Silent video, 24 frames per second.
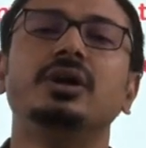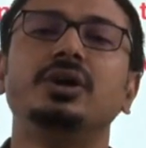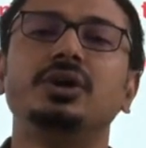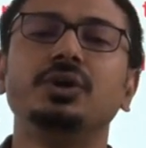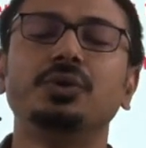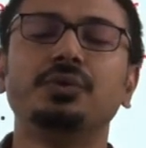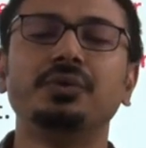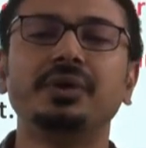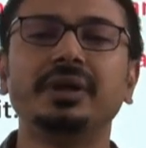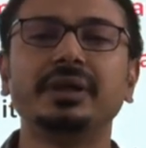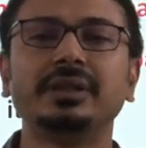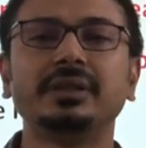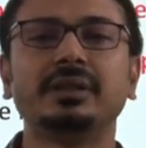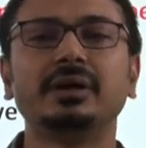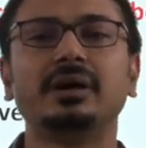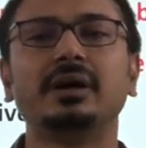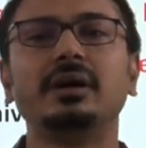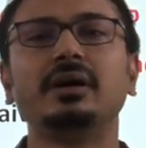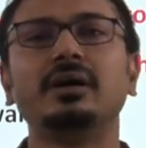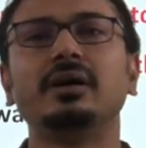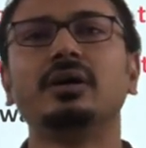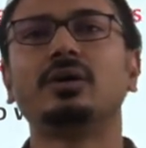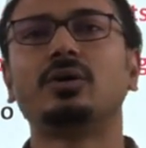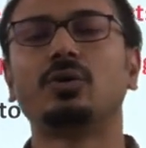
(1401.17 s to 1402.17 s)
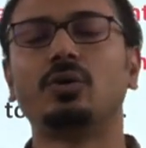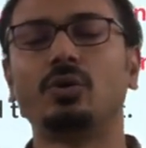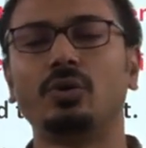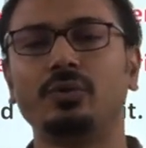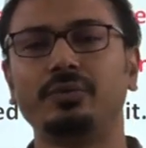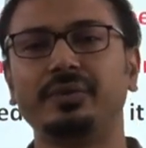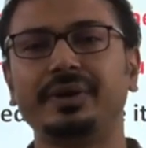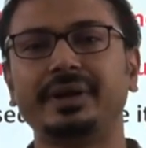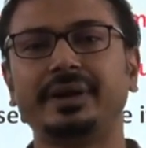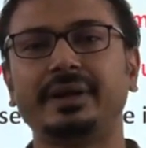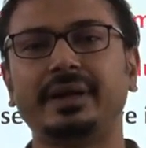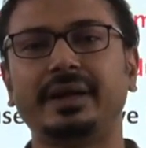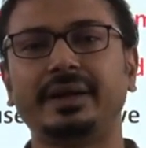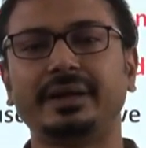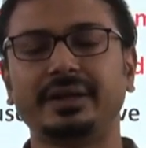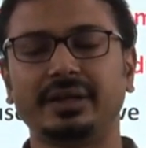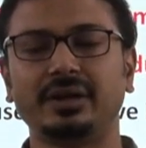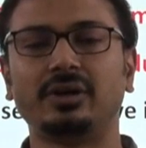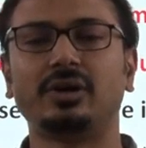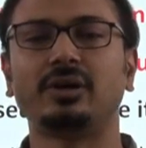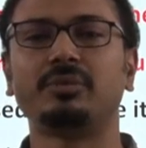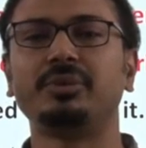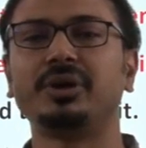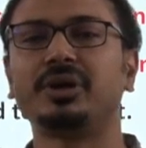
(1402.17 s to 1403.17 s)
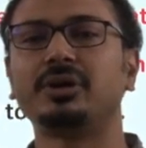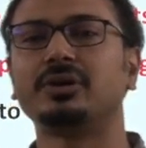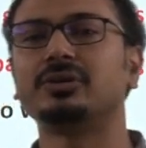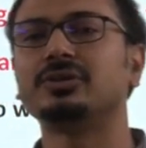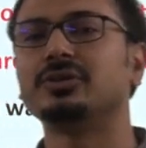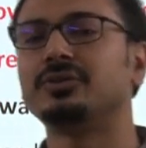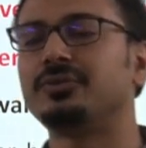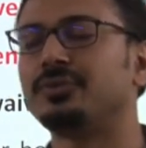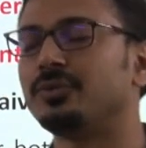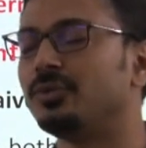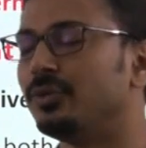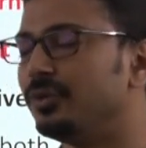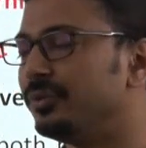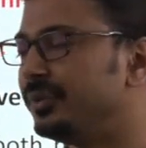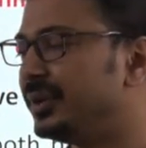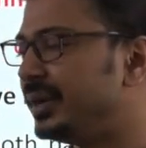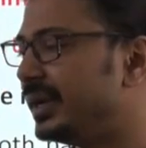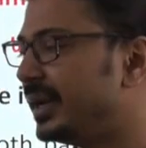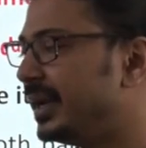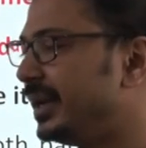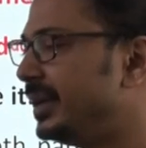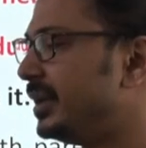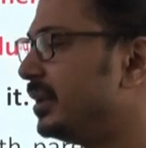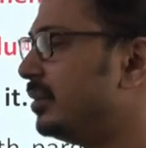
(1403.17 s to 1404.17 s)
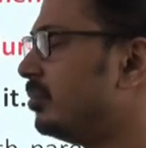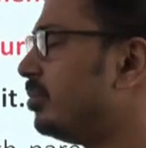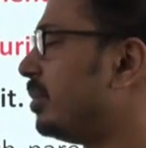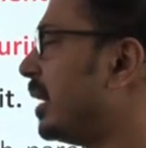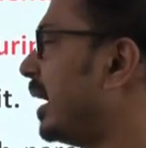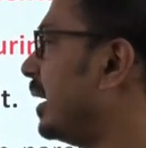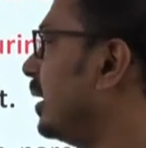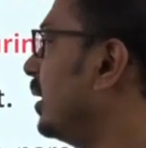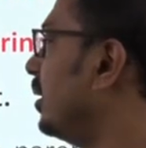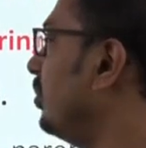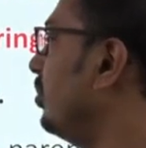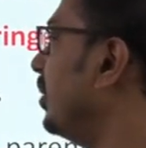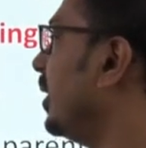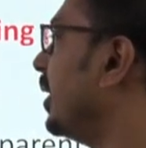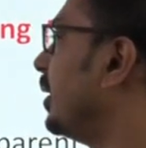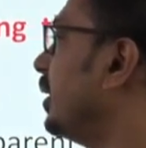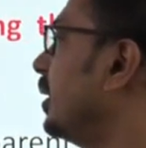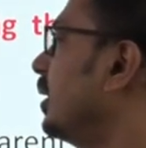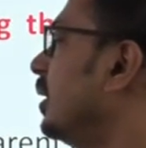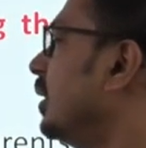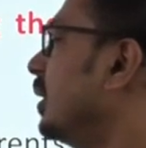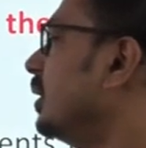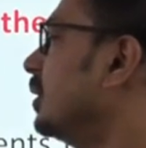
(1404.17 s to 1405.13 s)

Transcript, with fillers: during the COVID nineteen or because of COVID nineteen pandemic.